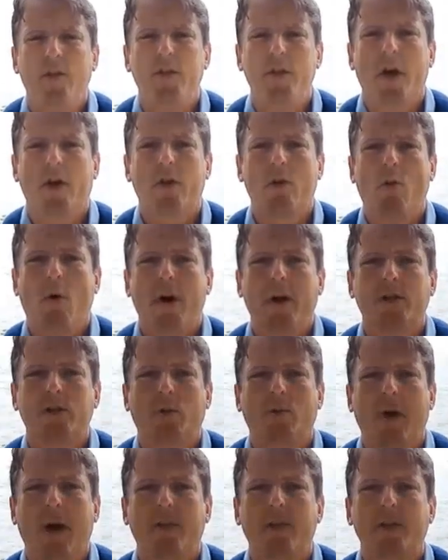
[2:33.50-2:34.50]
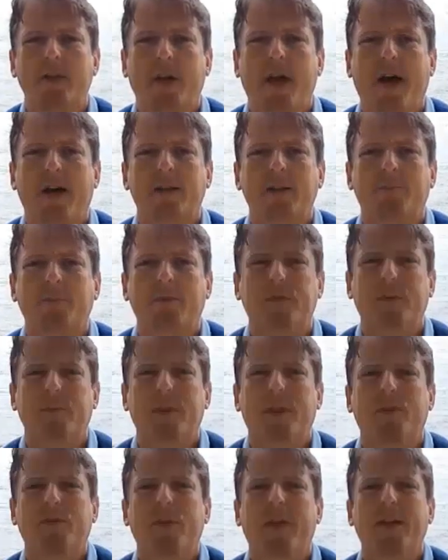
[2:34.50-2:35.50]
The other one is around this concept of some
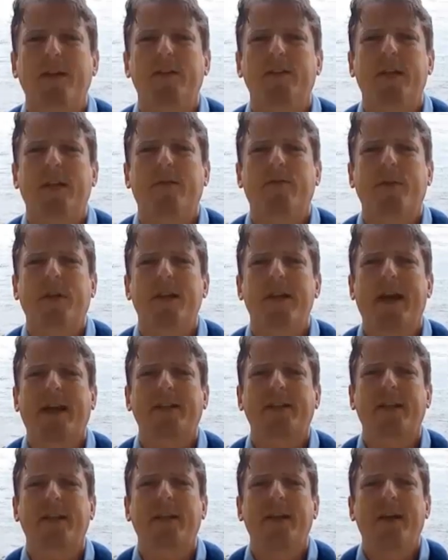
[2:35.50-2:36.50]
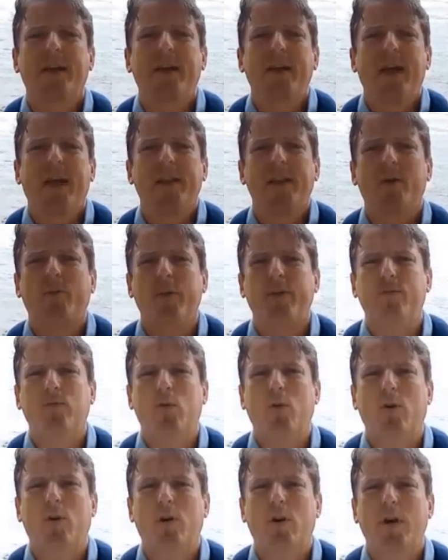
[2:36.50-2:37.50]
of the things that have connected and that we've
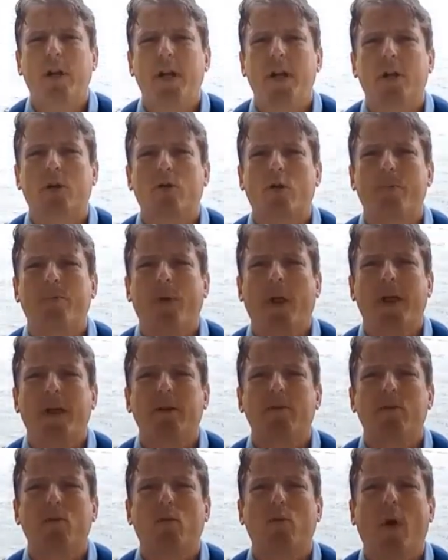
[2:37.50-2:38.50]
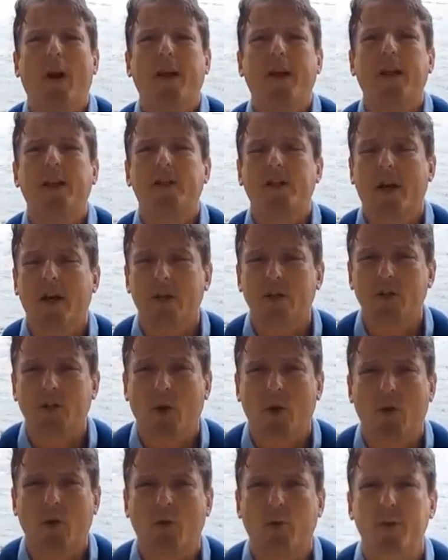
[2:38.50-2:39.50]
learned in a group like Running Insider
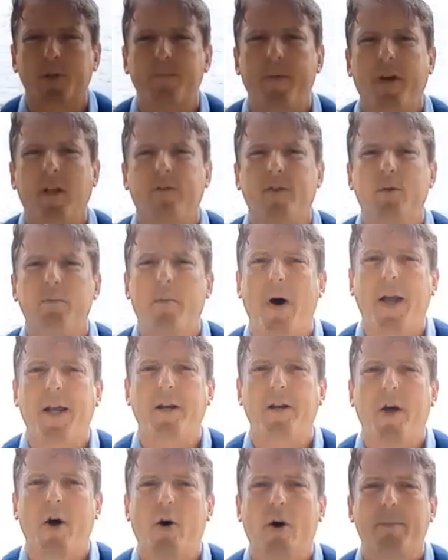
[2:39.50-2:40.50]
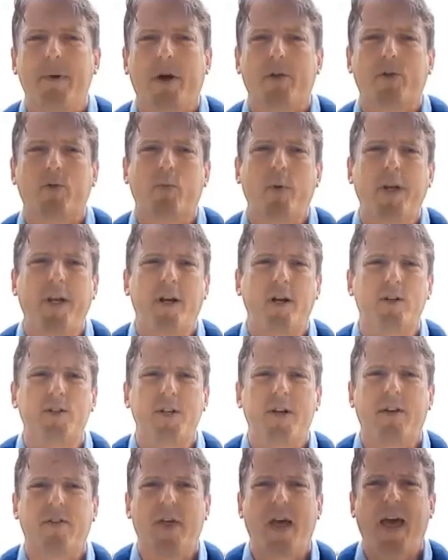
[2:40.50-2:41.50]
Circle, which many of you might know. I'm now 3
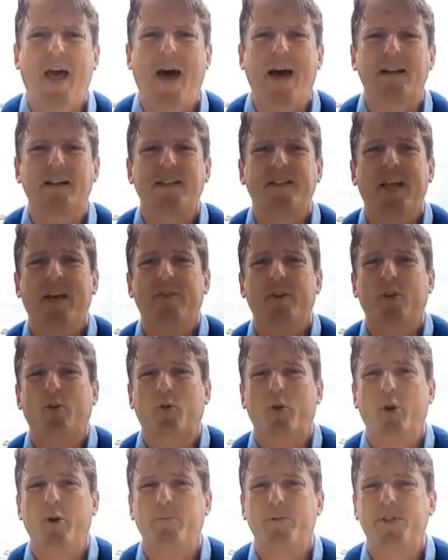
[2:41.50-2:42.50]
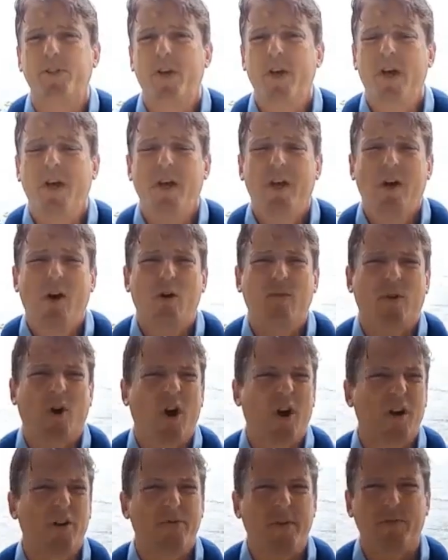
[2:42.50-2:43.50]
years into that, 7 groups, over
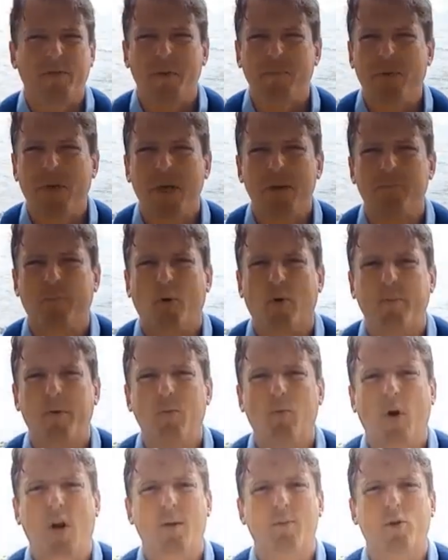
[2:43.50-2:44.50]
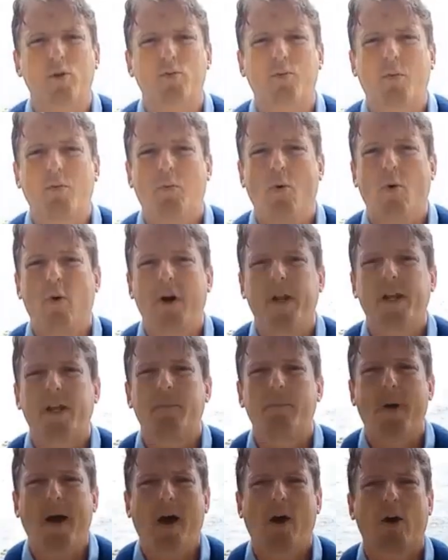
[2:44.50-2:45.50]
150 people. Been one of the most rewarding
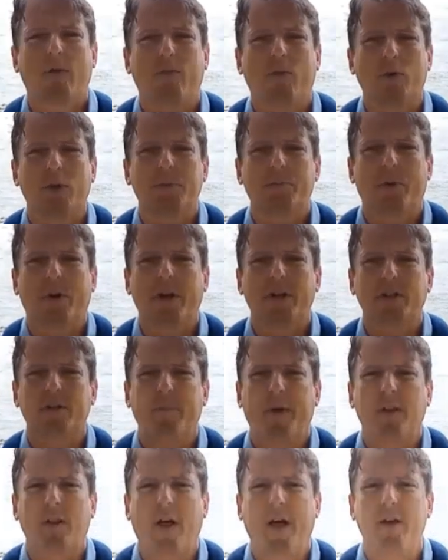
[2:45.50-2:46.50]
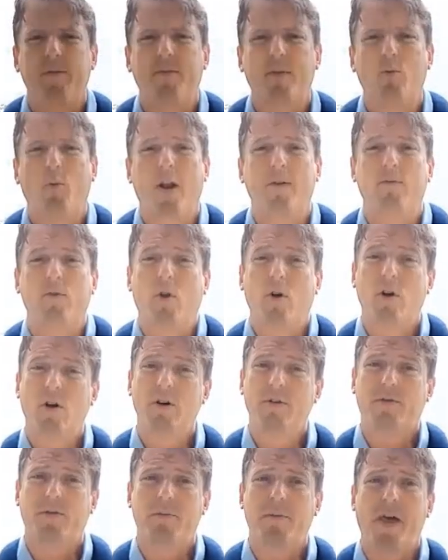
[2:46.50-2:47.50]
and powerful experiences of my life. And what I've
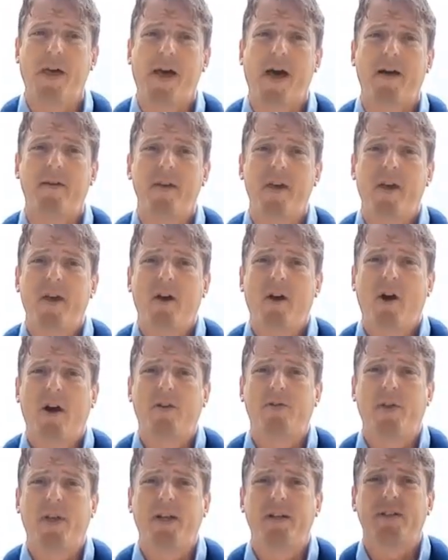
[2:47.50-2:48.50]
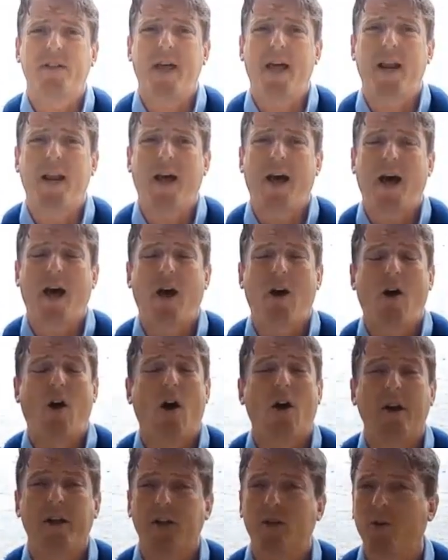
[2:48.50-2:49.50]
learned from that are things that
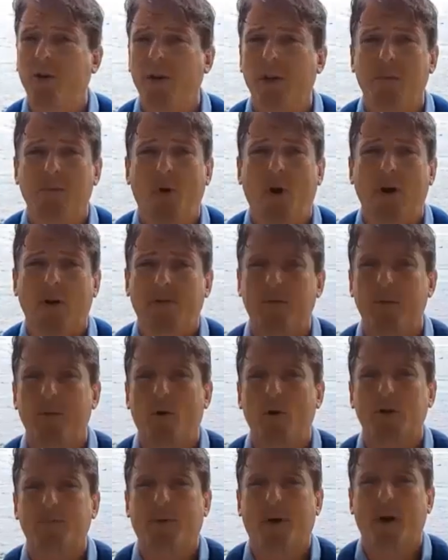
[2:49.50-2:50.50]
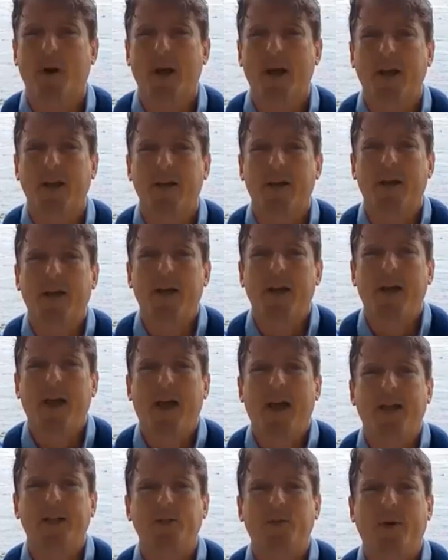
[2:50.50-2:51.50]
aren't included in the book for the most part. And
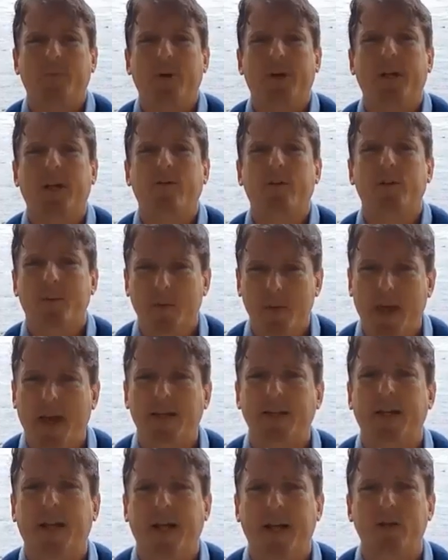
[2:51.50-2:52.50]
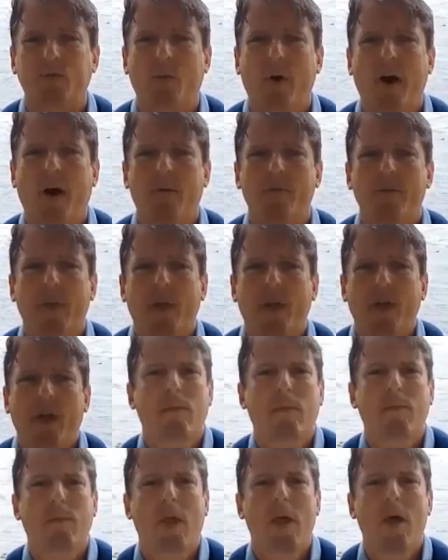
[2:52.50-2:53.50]
so I'm going to give you some of that today as well.
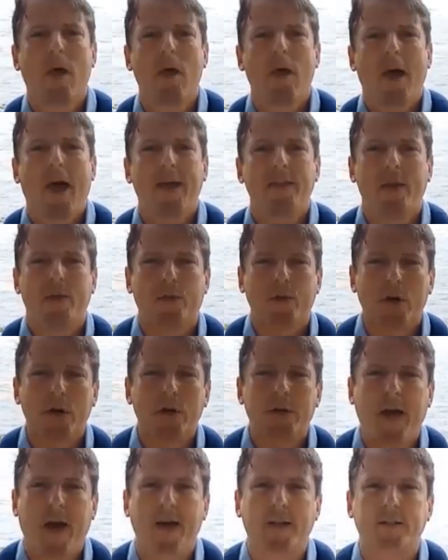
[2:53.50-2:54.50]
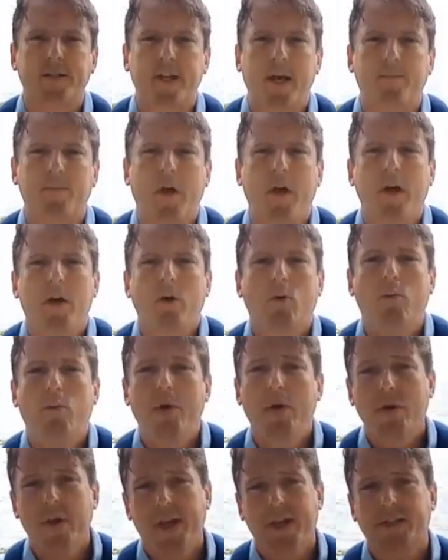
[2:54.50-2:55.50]
And the third concept,
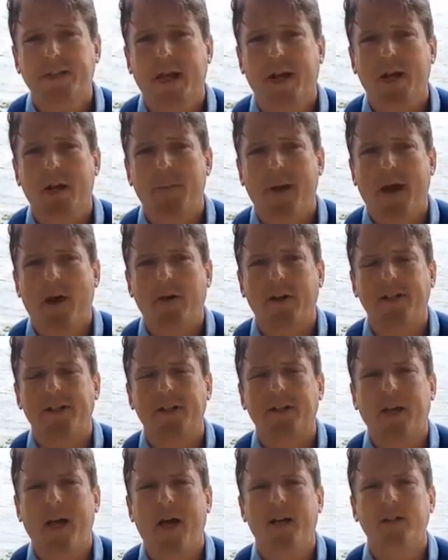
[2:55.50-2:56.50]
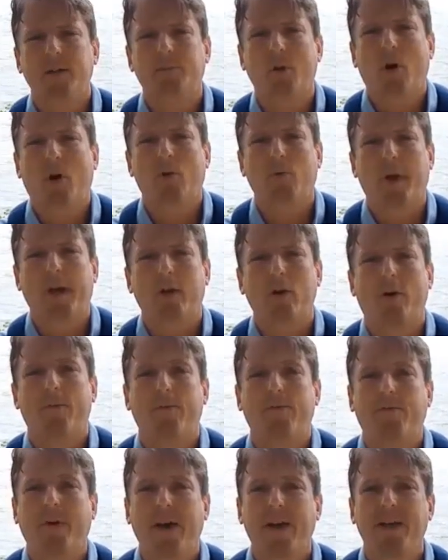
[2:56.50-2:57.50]
really excited about, is this concept called what I call
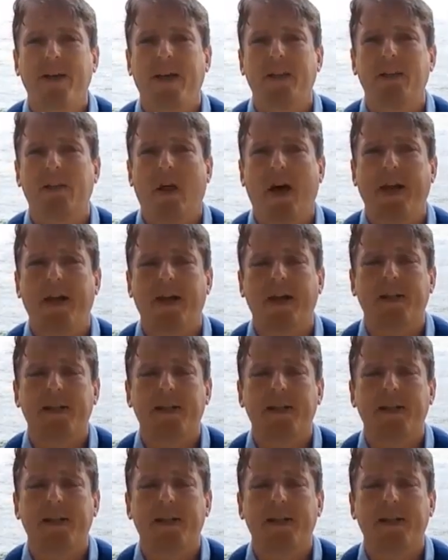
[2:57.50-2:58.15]
fight and light.